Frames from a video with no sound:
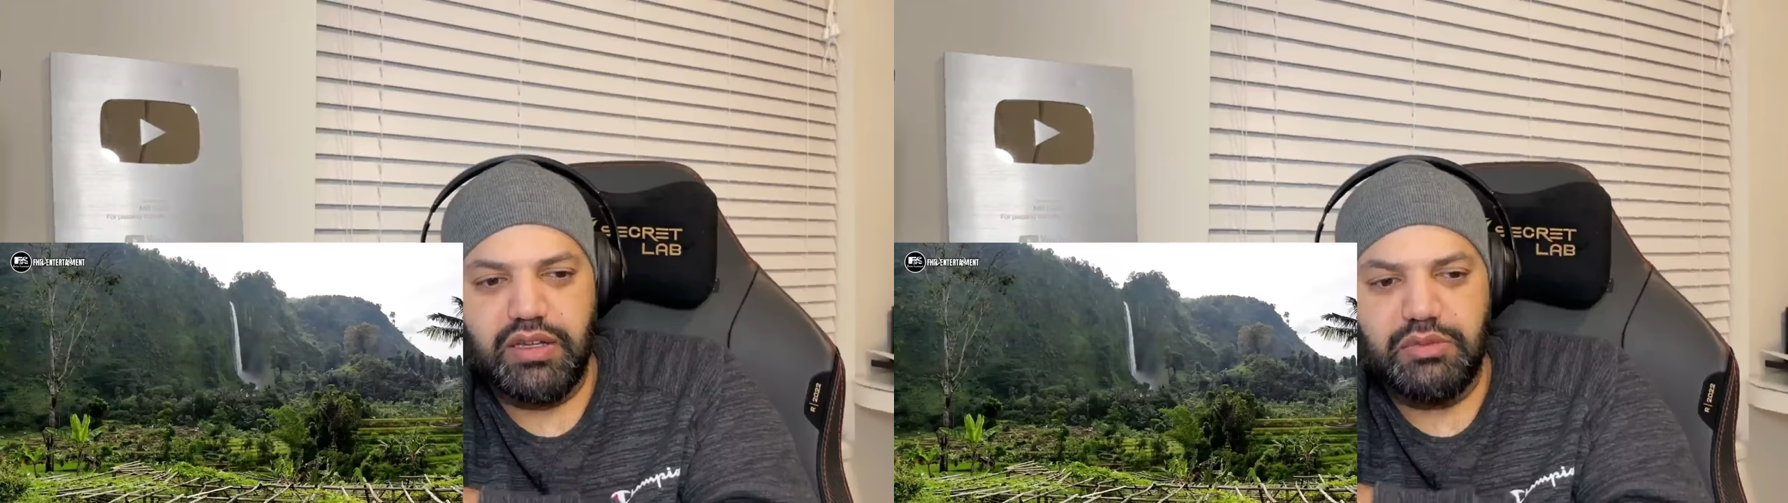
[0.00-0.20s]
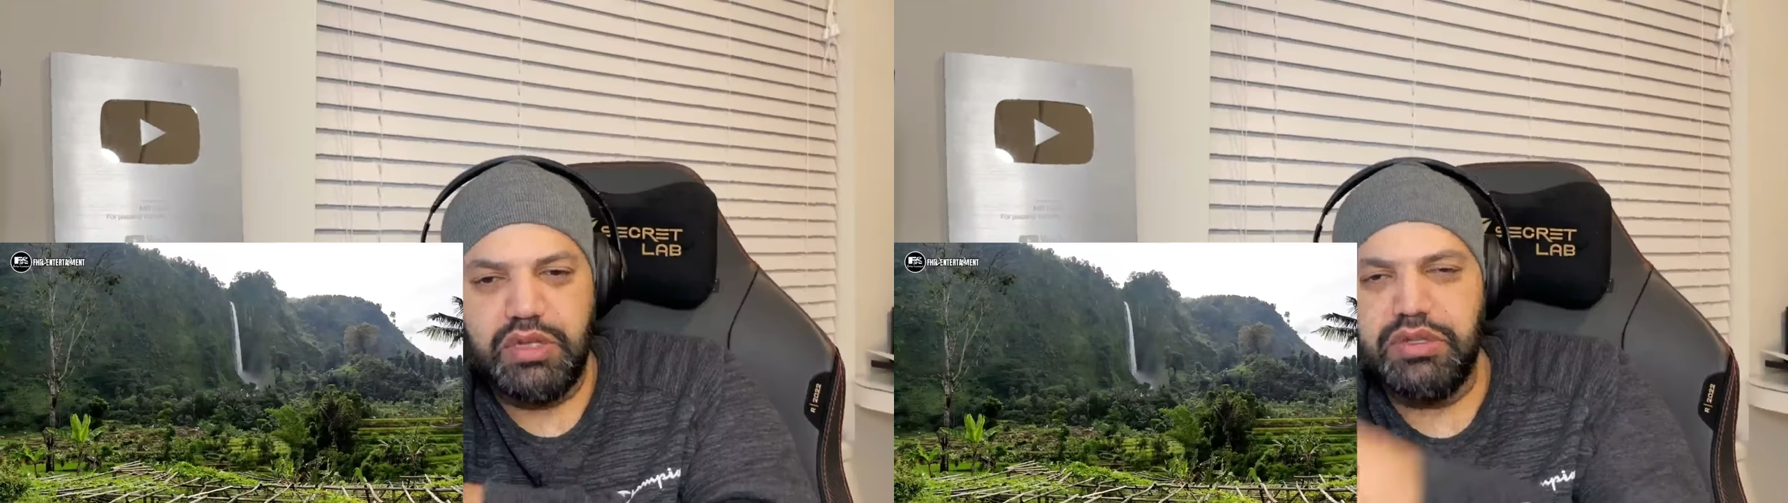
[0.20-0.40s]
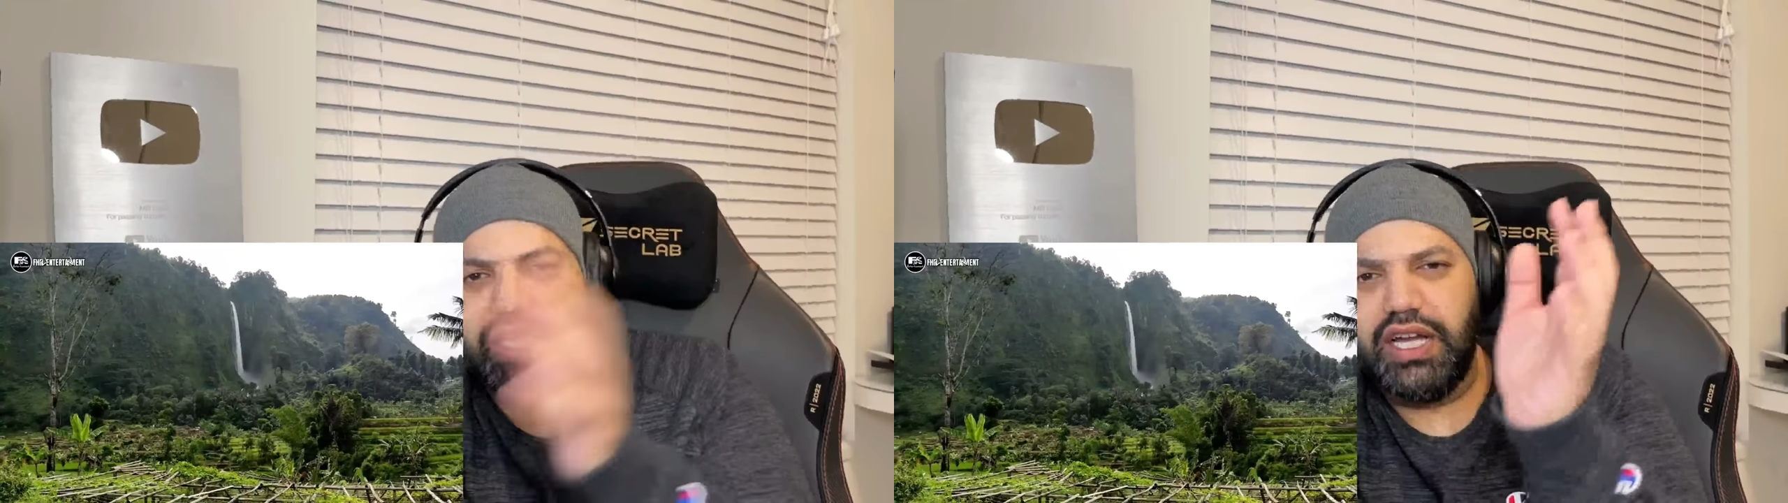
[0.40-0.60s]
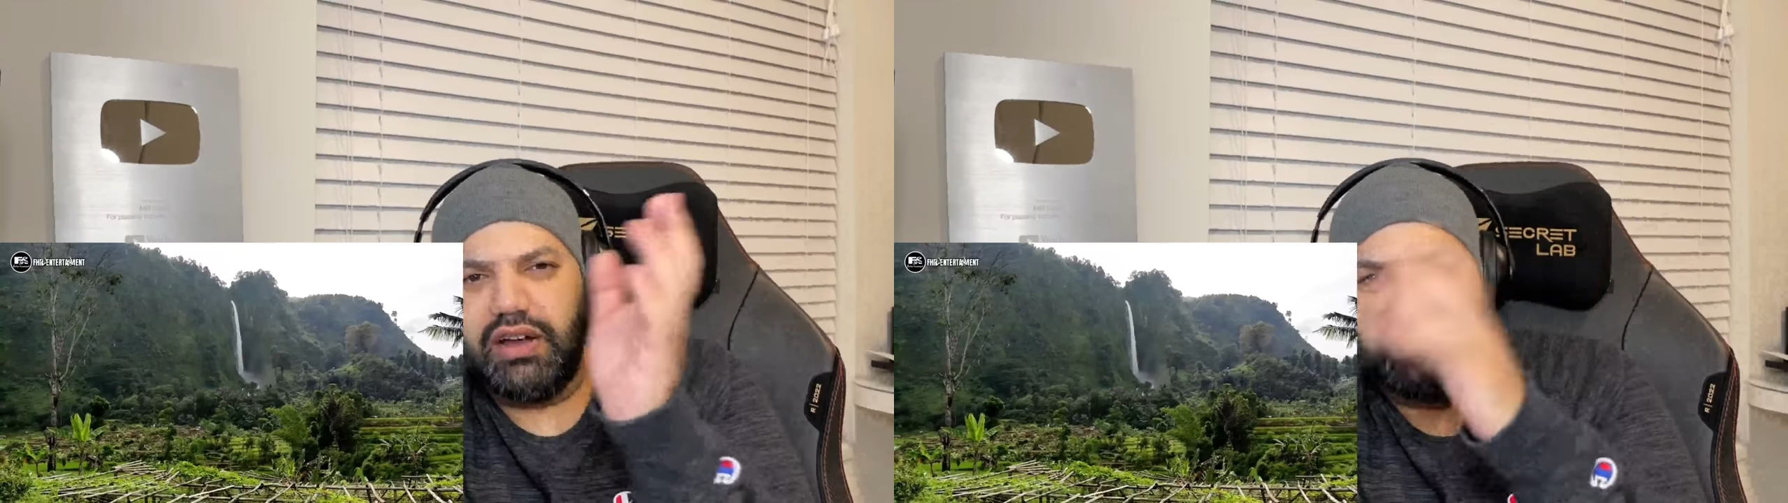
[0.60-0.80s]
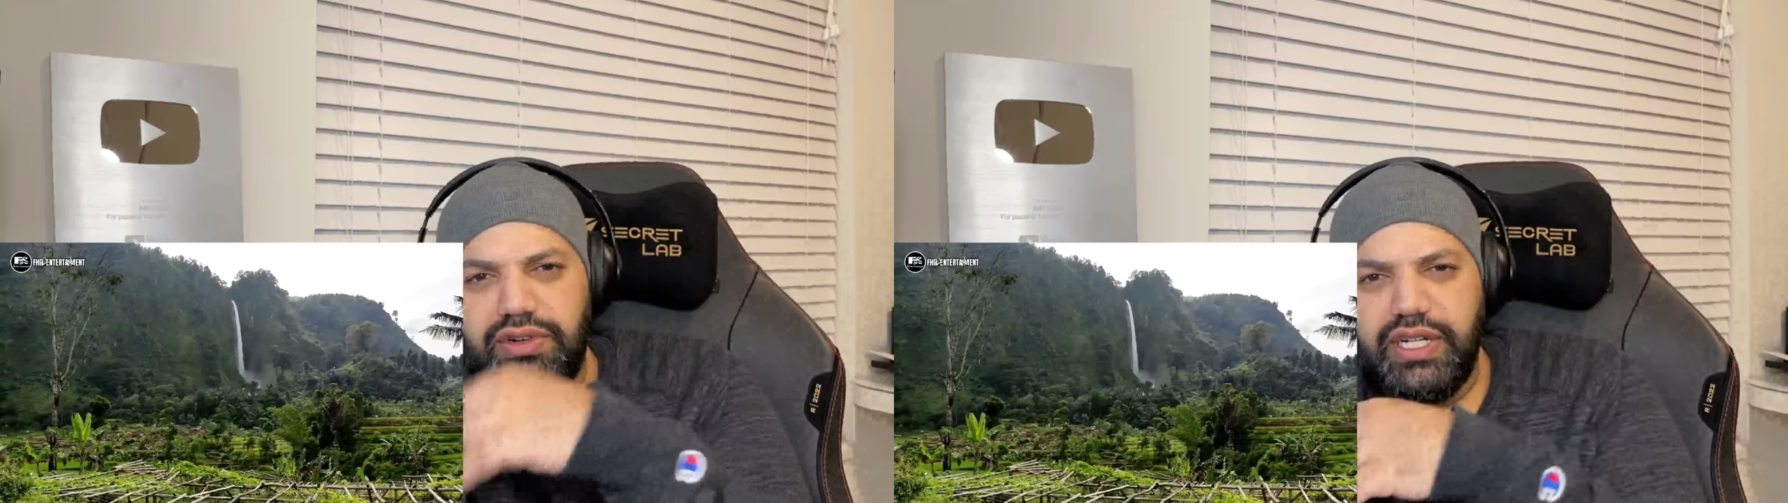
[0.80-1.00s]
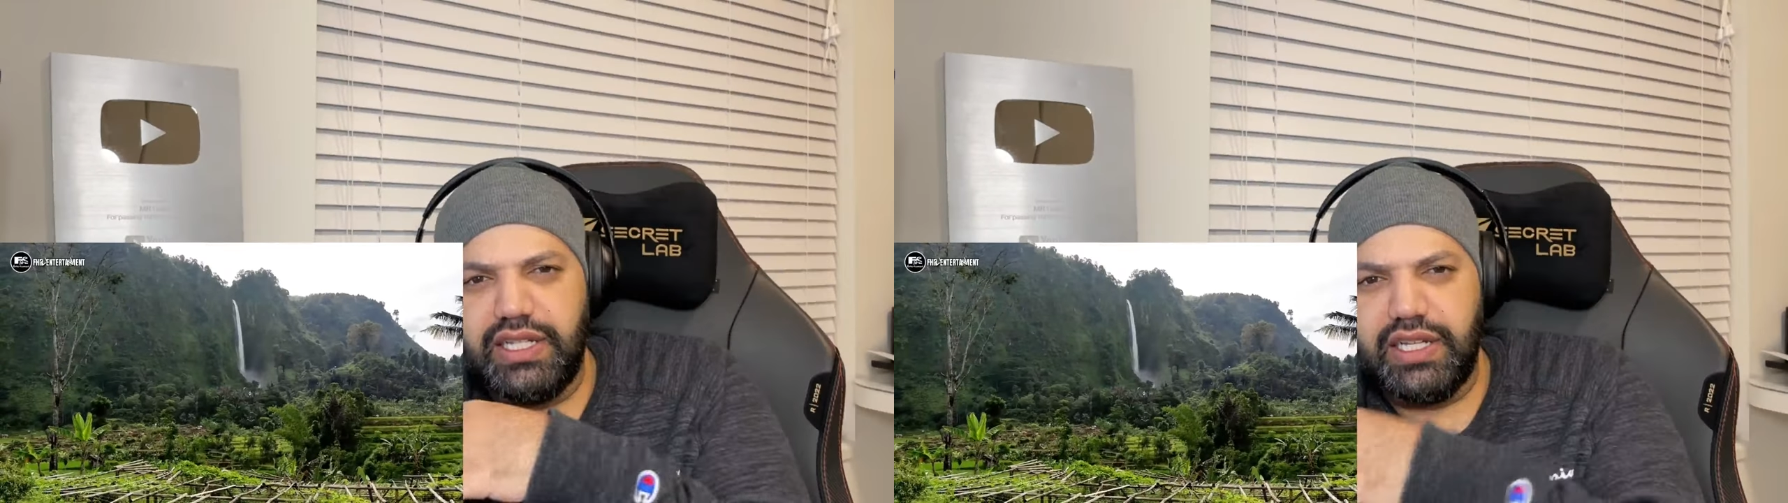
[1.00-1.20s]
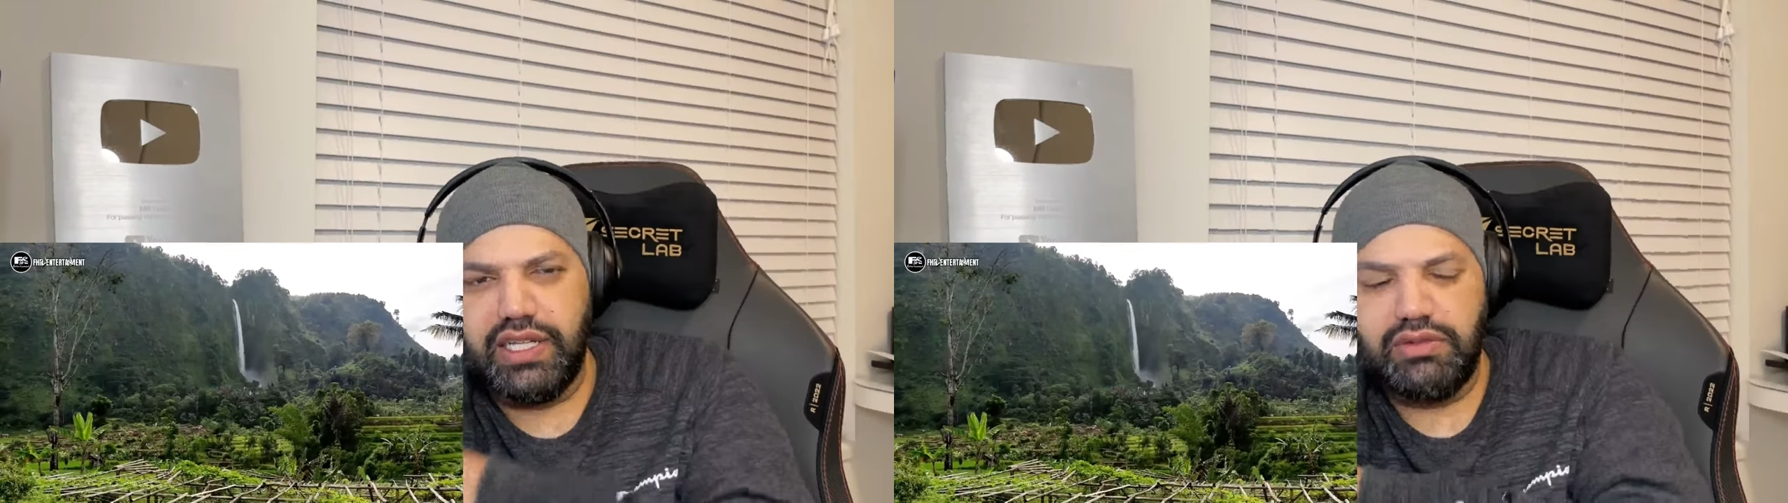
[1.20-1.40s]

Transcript: Maybe they cover it like